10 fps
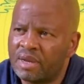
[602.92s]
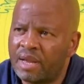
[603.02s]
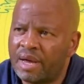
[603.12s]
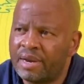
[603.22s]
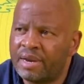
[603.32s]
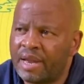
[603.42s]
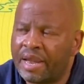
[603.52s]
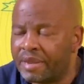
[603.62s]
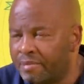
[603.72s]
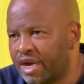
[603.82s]
than
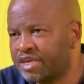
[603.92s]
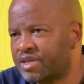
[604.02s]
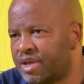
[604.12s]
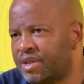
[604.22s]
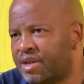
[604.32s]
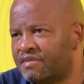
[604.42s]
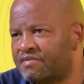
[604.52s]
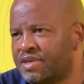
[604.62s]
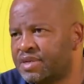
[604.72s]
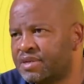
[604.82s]
the match that they are
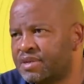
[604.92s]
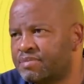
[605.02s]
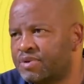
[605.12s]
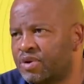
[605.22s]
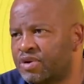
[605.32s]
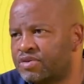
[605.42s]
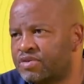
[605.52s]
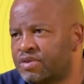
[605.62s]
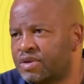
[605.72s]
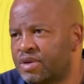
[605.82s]
facing,
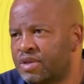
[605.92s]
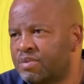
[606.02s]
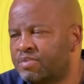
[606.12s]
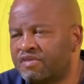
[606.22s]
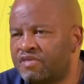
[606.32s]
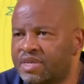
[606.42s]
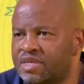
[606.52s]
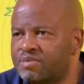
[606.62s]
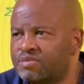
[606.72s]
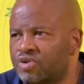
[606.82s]
because the previous
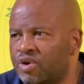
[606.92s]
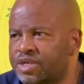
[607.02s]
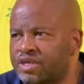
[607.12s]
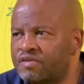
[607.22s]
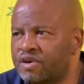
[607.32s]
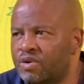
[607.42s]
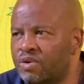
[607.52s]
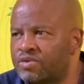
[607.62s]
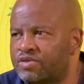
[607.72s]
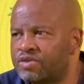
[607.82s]
team scored 7
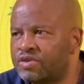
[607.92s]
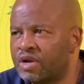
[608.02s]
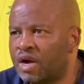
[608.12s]
goals.